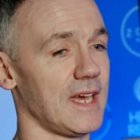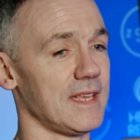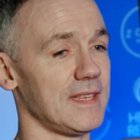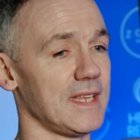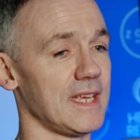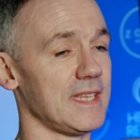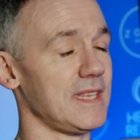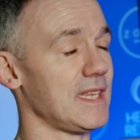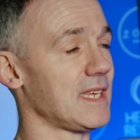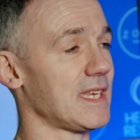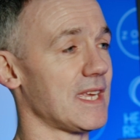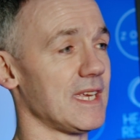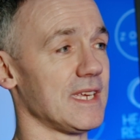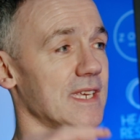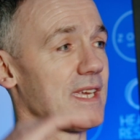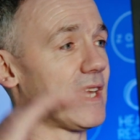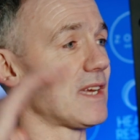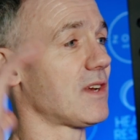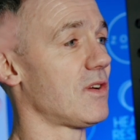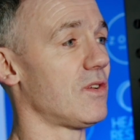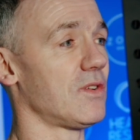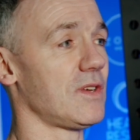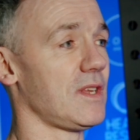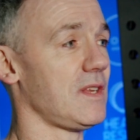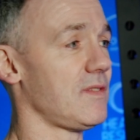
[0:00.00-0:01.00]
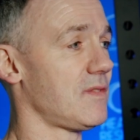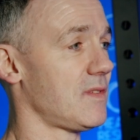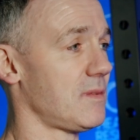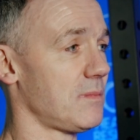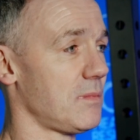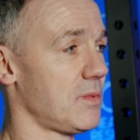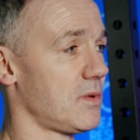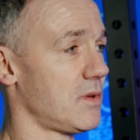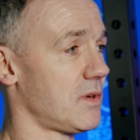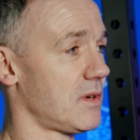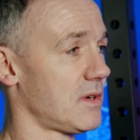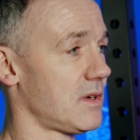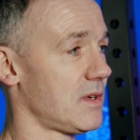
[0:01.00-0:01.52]
And then they can kick on even
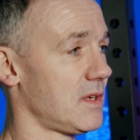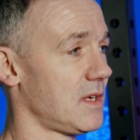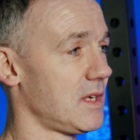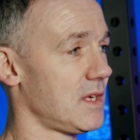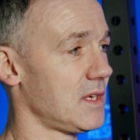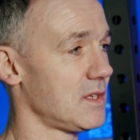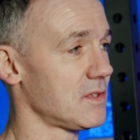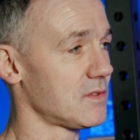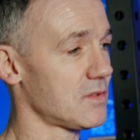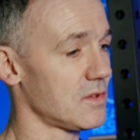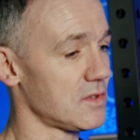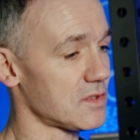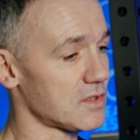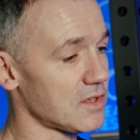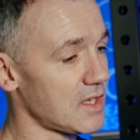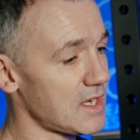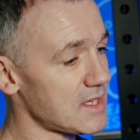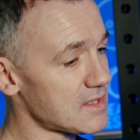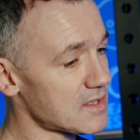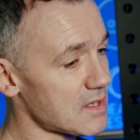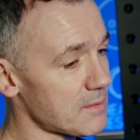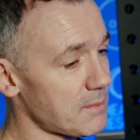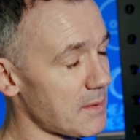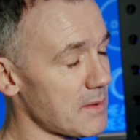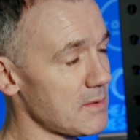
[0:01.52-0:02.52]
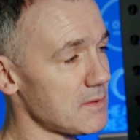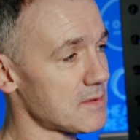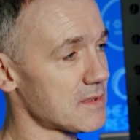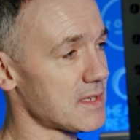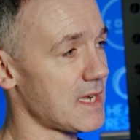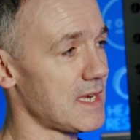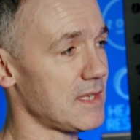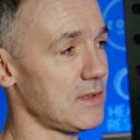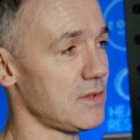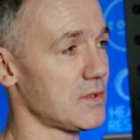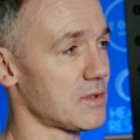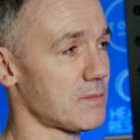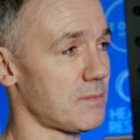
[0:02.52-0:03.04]
more. So it's about
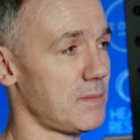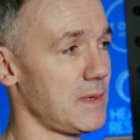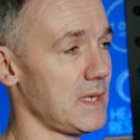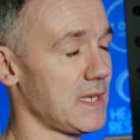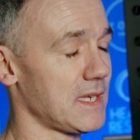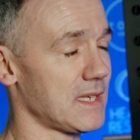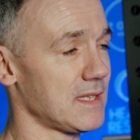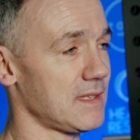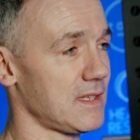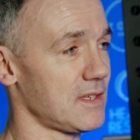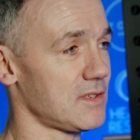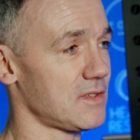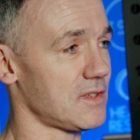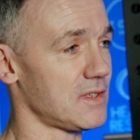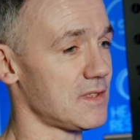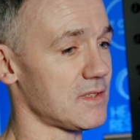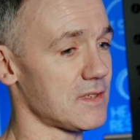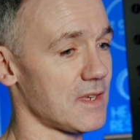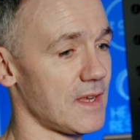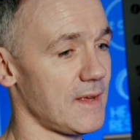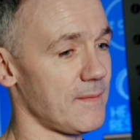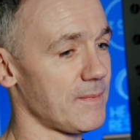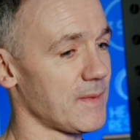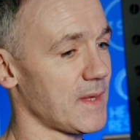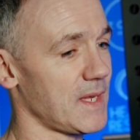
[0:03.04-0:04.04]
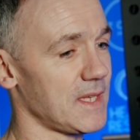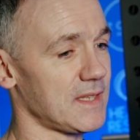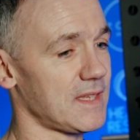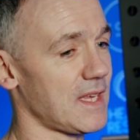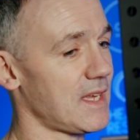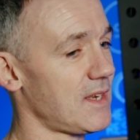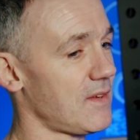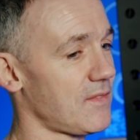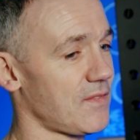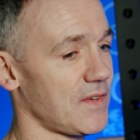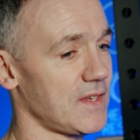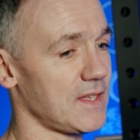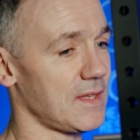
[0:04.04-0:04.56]
setting those preconditions. You tend
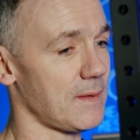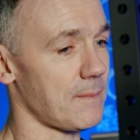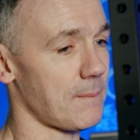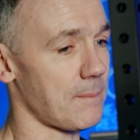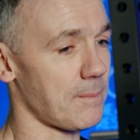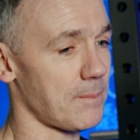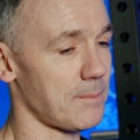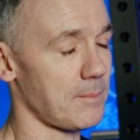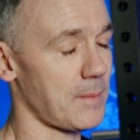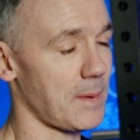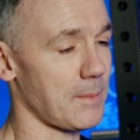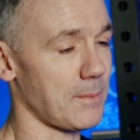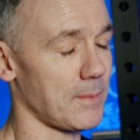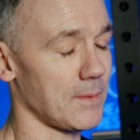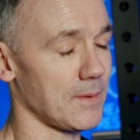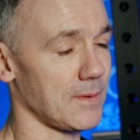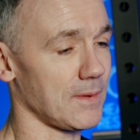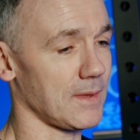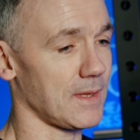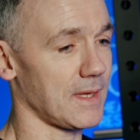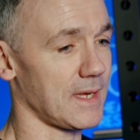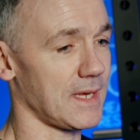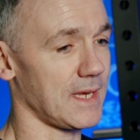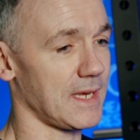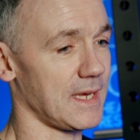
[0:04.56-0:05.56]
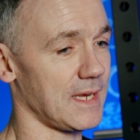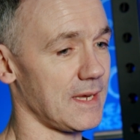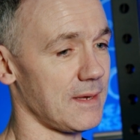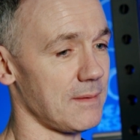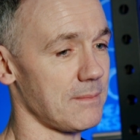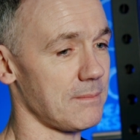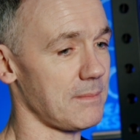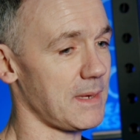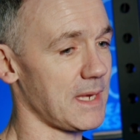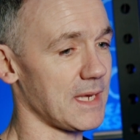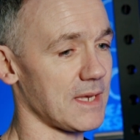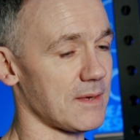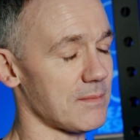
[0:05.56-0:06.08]
to find that people
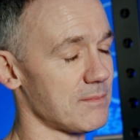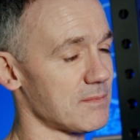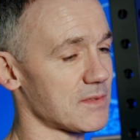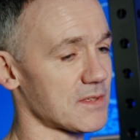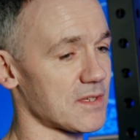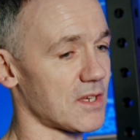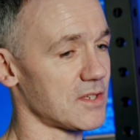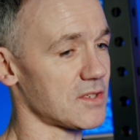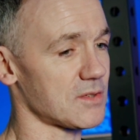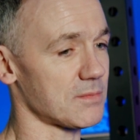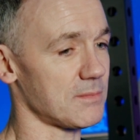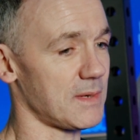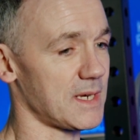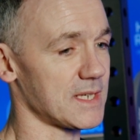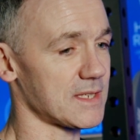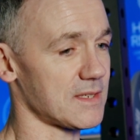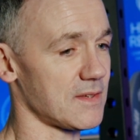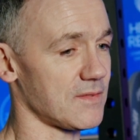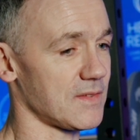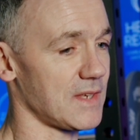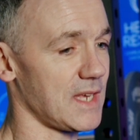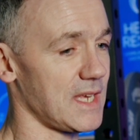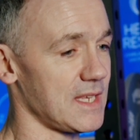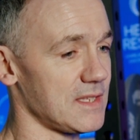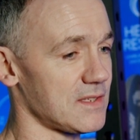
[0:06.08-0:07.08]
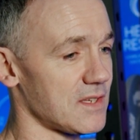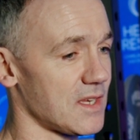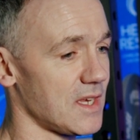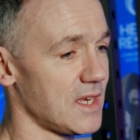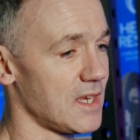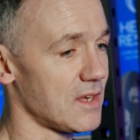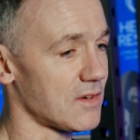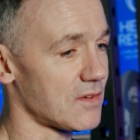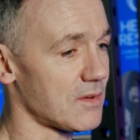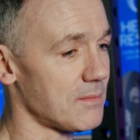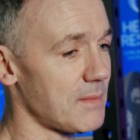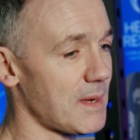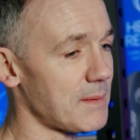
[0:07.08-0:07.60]
make such massive gains.
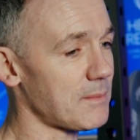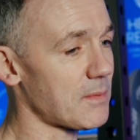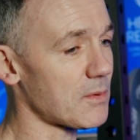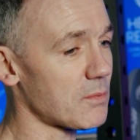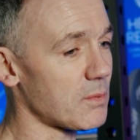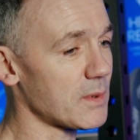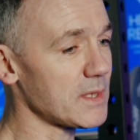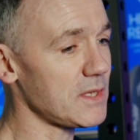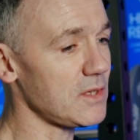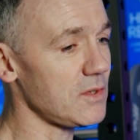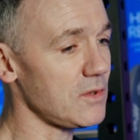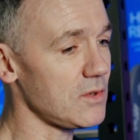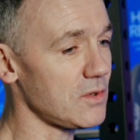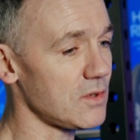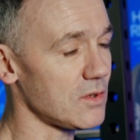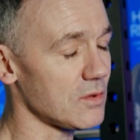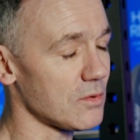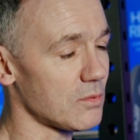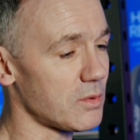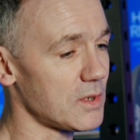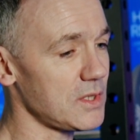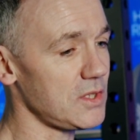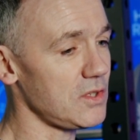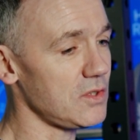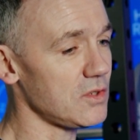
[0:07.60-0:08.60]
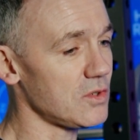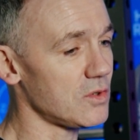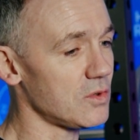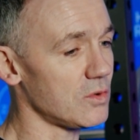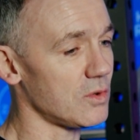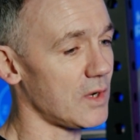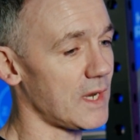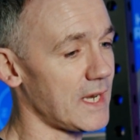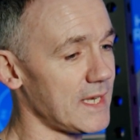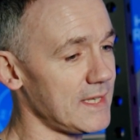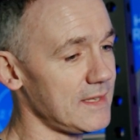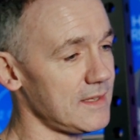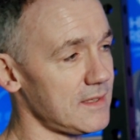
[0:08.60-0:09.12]
Remember, when you
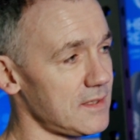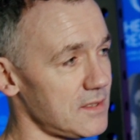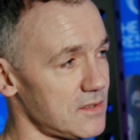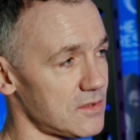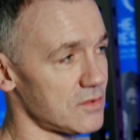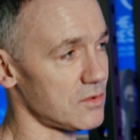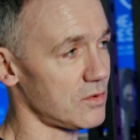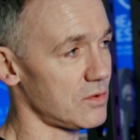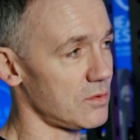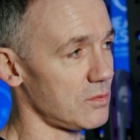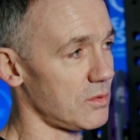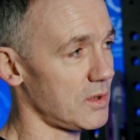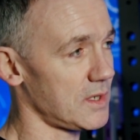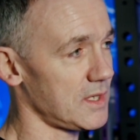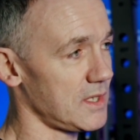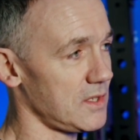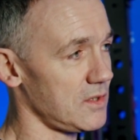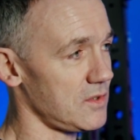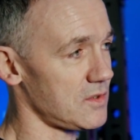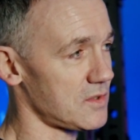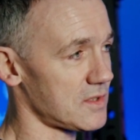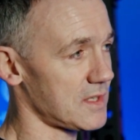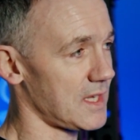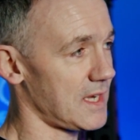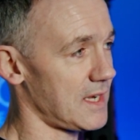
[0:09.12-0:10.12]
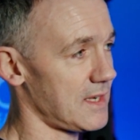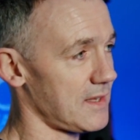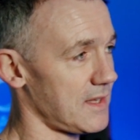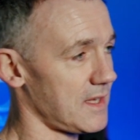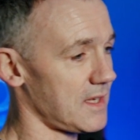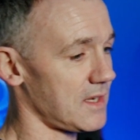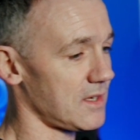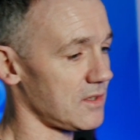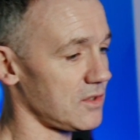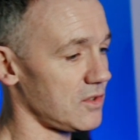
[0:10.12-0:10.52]
go into zone 1 and you start there,